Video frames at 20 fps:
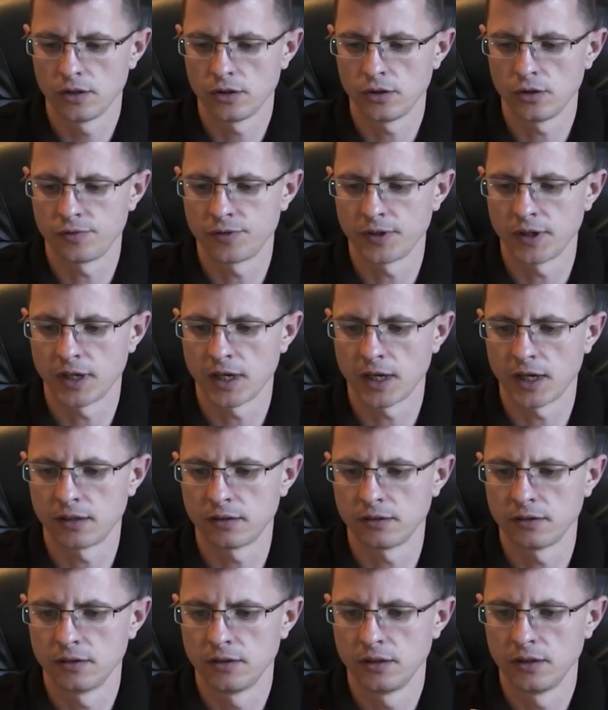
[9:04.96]
Nothing again,
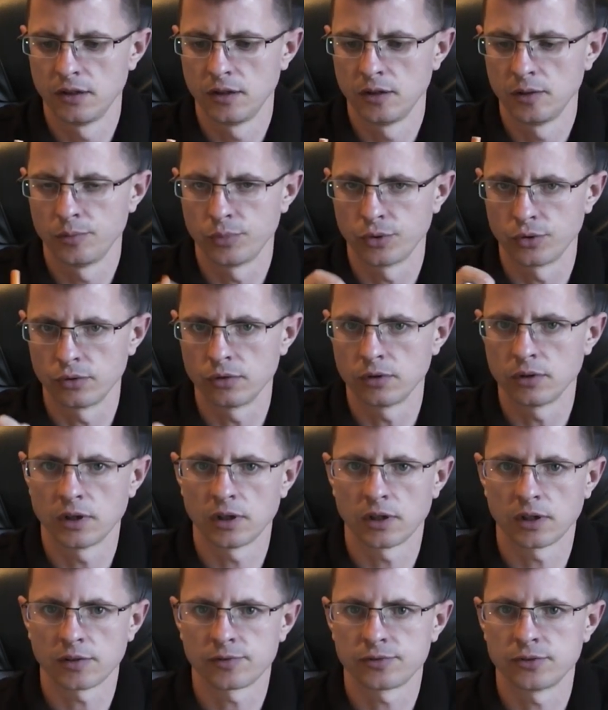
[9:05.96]
but
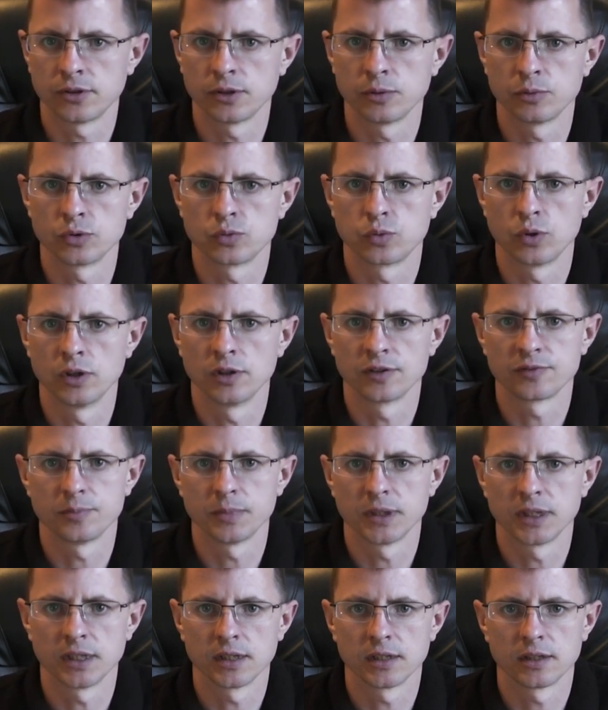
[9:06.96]
I thought it was worth
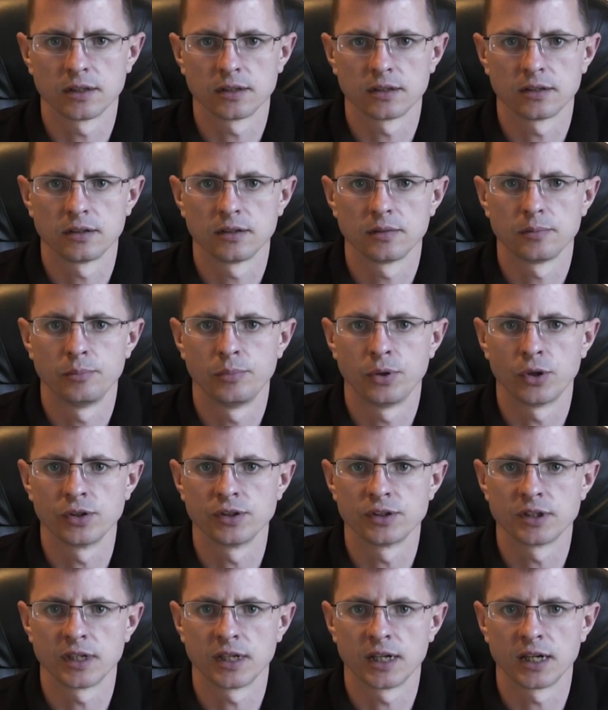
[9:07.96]
me uh,
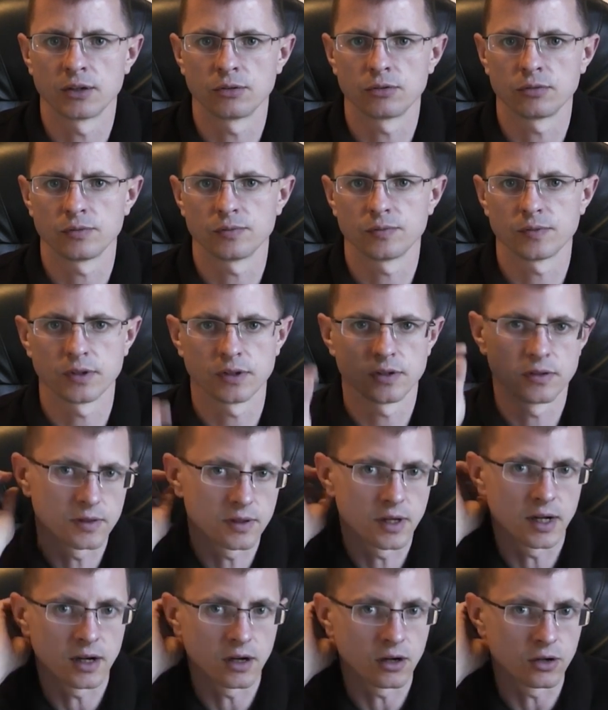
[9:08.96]
pointing out
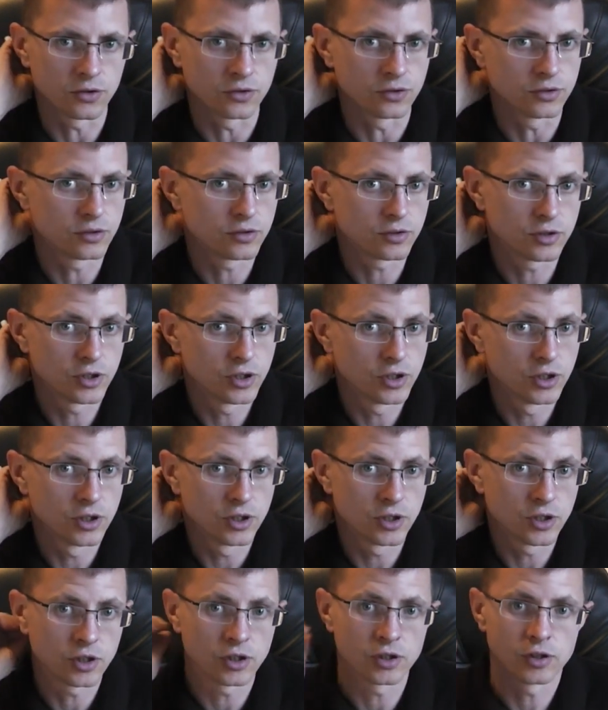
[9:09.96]
that on
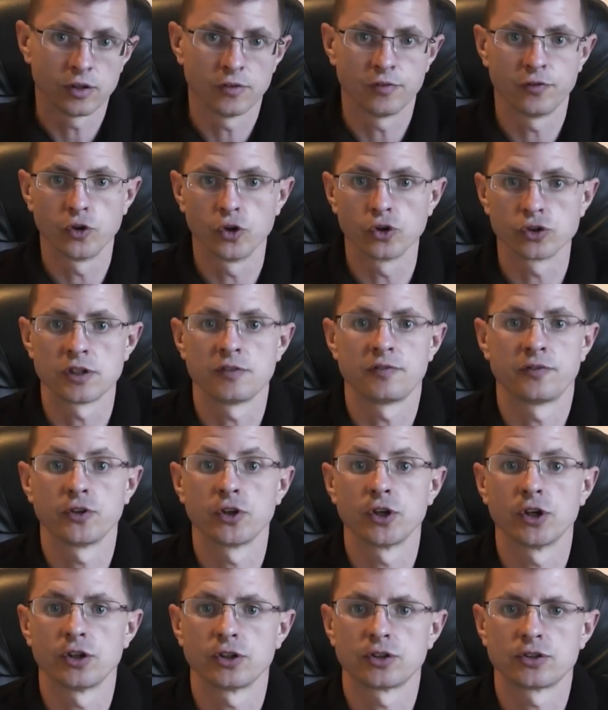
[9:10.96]
the
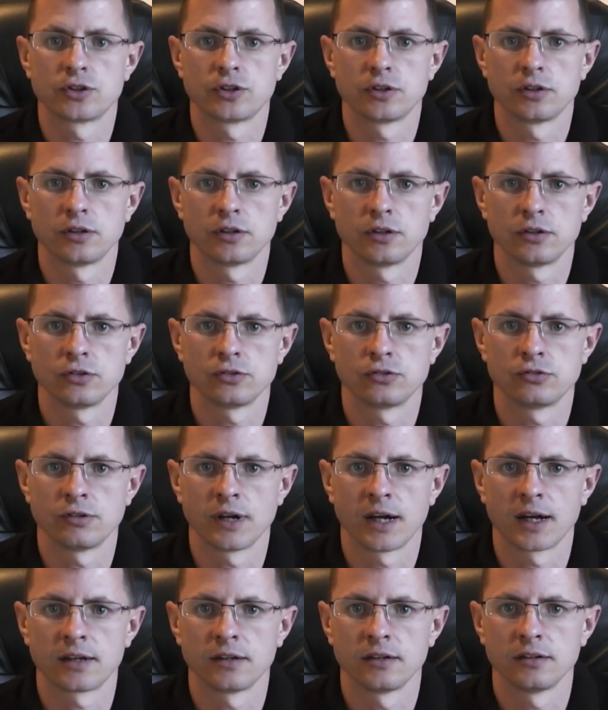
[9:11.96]
forty-first
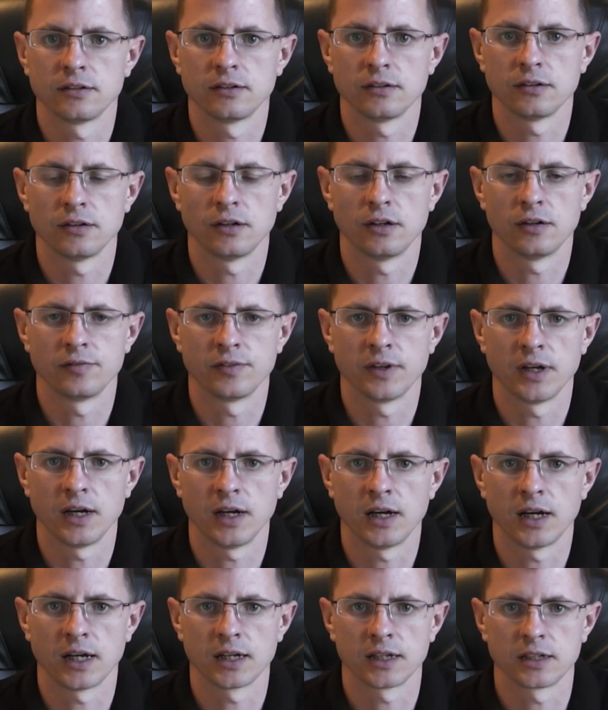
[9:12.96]
drag of
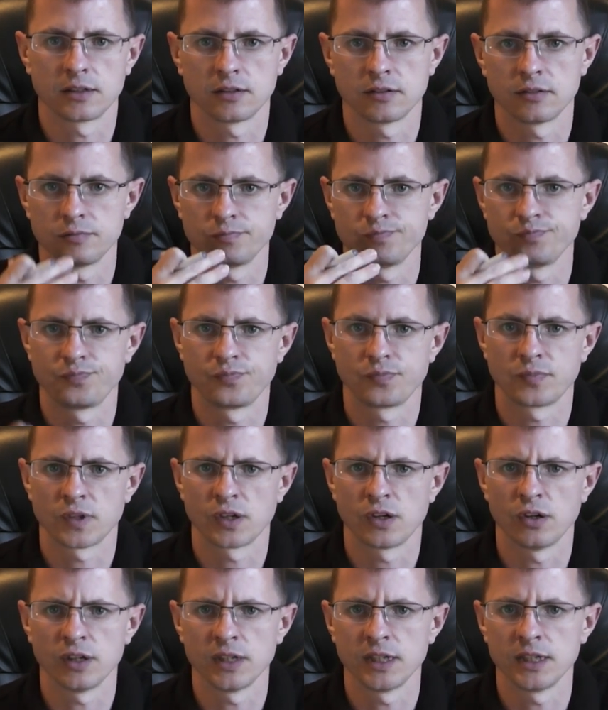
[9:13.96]
that, I
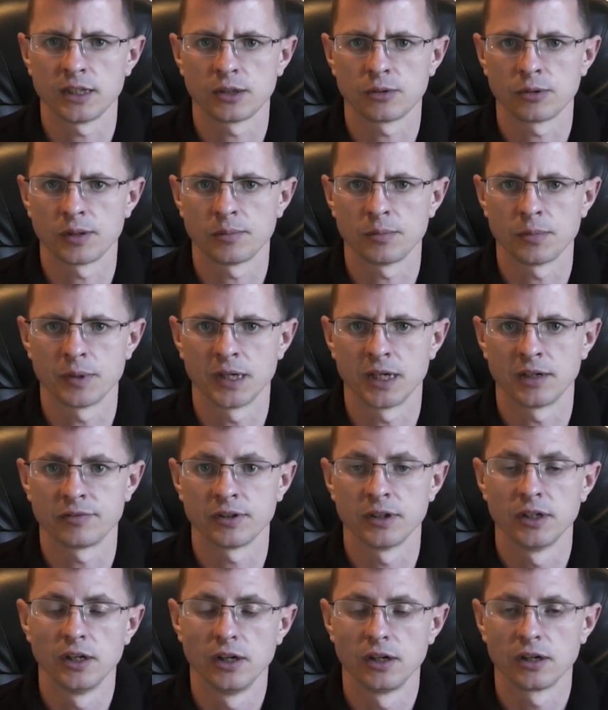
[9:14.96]
got e-liquid in my
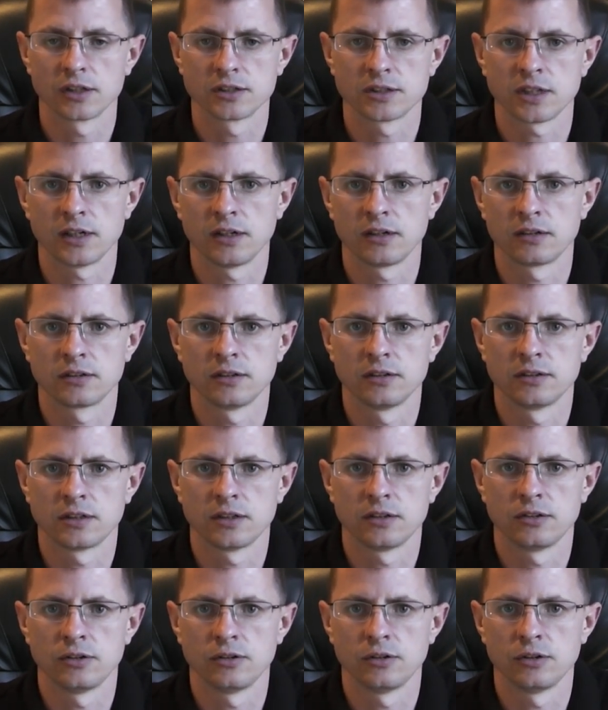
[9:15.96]
mouth. I tell you, I'll
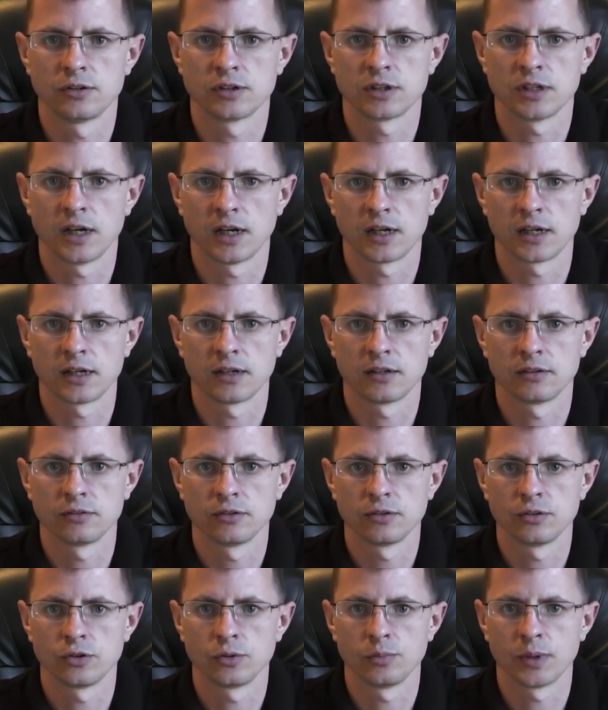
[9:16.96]
continue using it and I'll
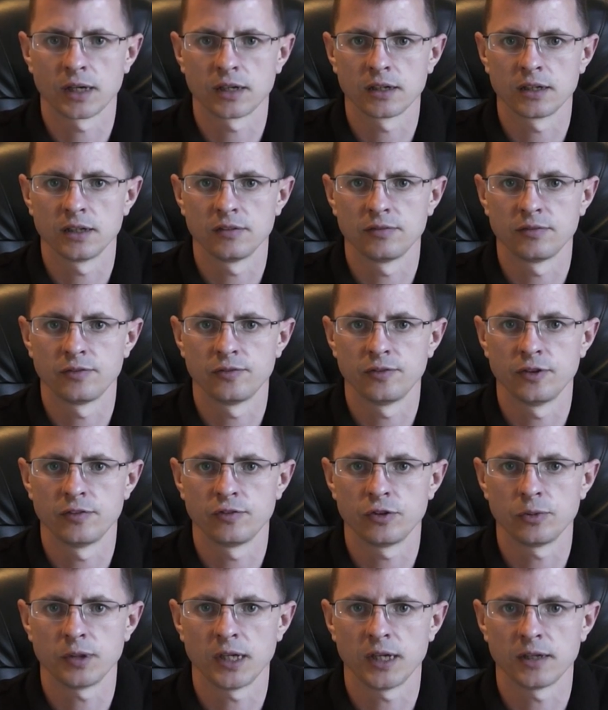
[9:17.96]
come back and give
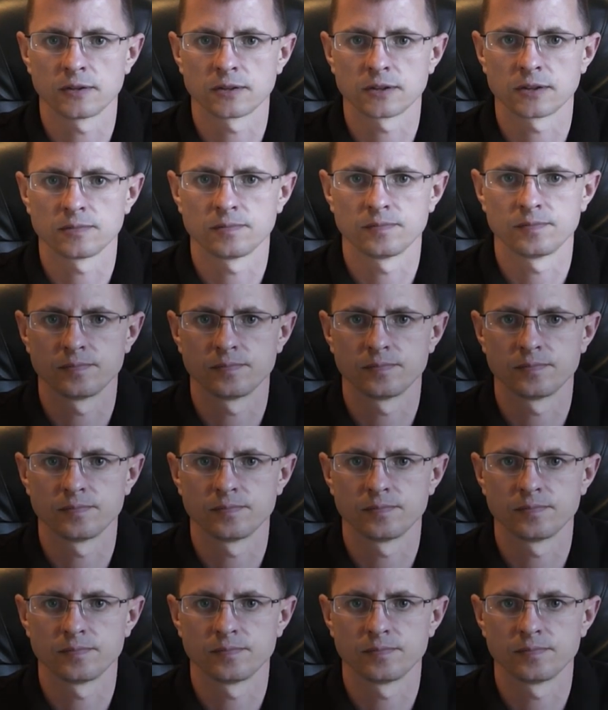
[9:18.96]
further updates.